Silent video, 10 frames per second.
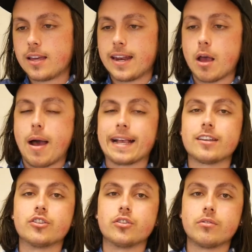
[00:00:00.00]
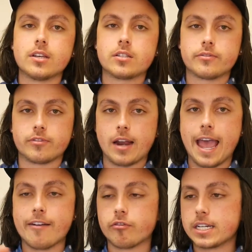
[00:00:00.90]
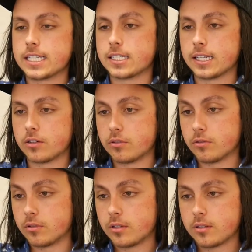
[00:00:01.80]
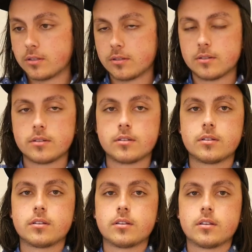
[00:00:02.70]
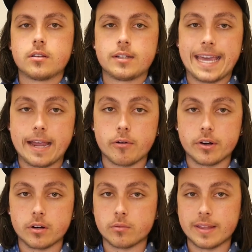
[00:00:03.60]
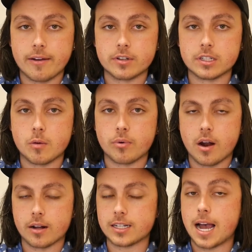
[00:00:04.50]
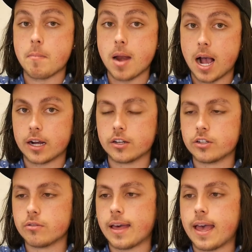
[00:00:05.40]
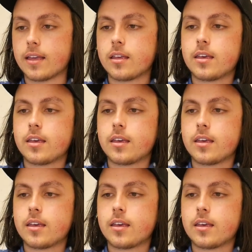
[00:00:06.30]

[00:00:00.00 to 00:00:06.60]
Now, I could do this for every single carrier with every single product. I'm not going to do that.